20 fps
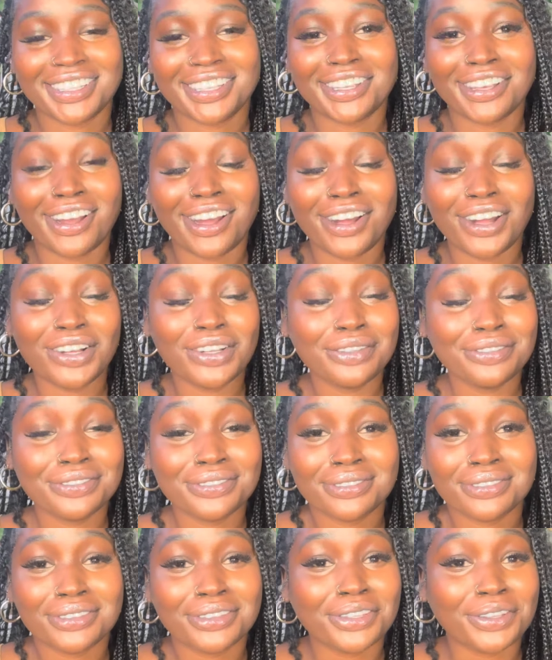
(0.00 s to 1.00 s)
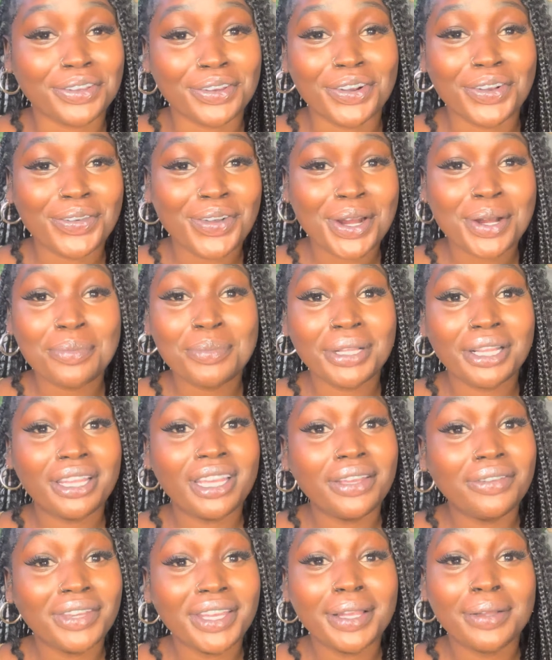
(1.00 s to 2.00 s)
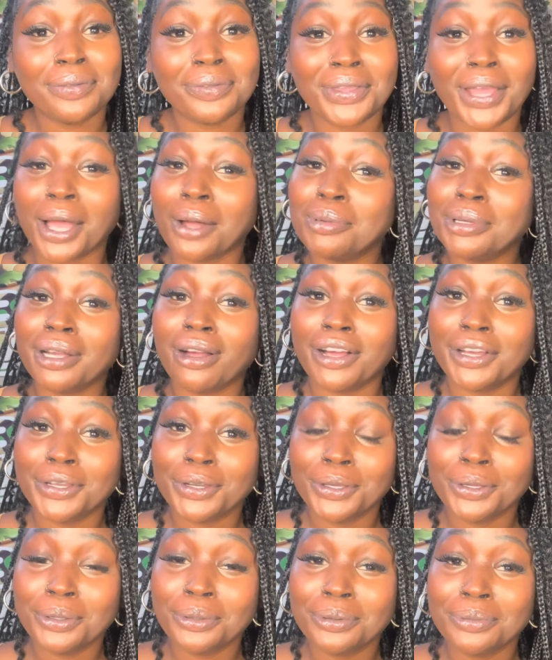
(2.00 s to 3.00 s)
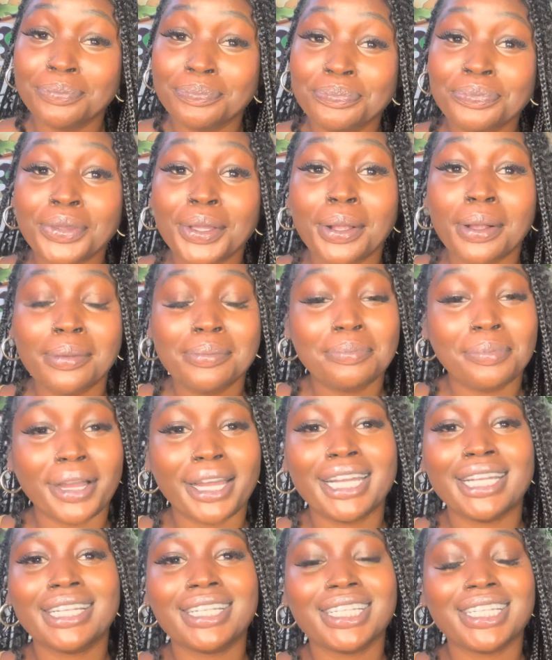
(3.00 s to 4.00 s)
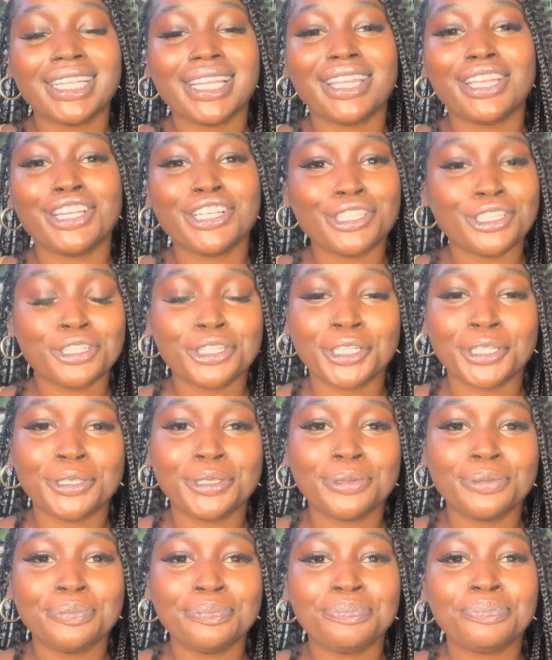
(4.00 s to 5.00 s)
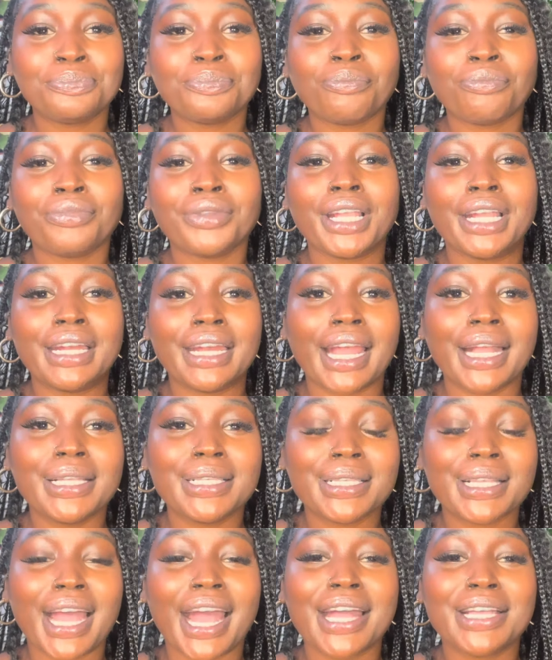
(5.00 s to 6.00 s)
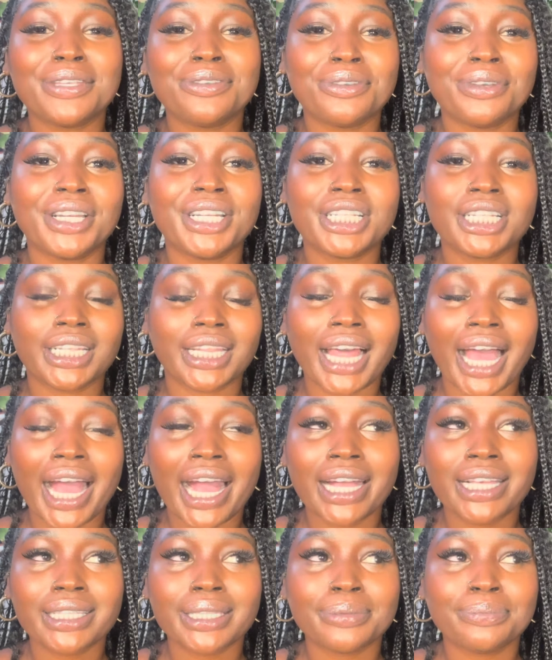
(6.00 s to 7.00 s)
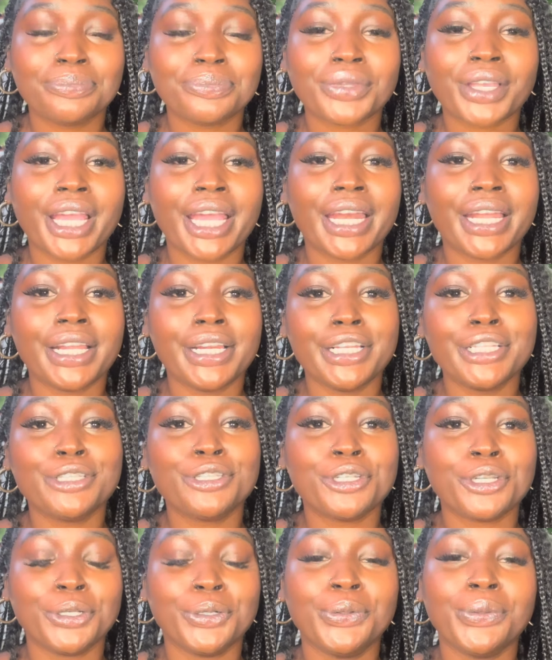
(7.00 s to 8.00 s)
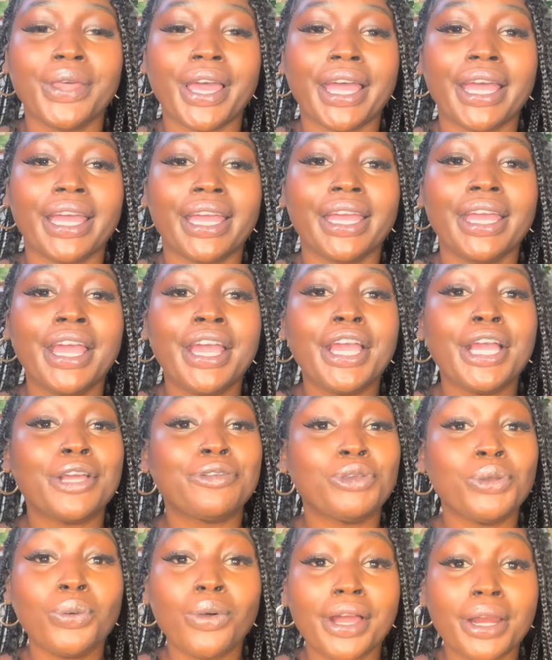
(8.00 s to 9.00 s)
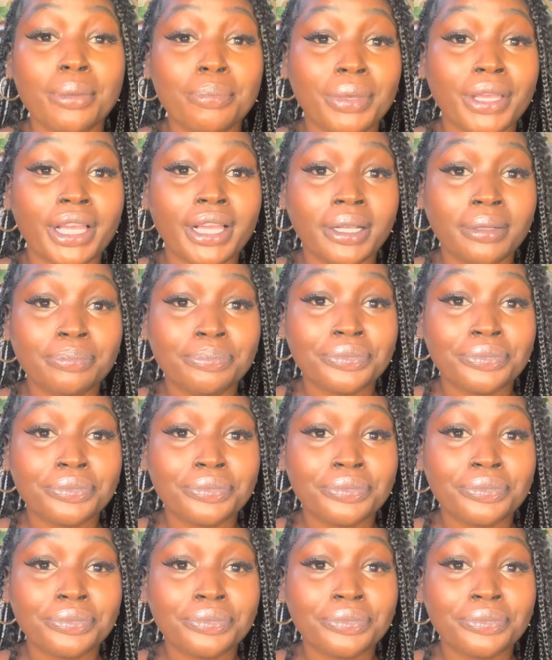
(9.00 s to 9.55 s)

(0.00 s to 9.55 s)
Y'all, you don't want to believe it, that'll be on you. But it is true, nice guys finish last. And it is true that if you want to be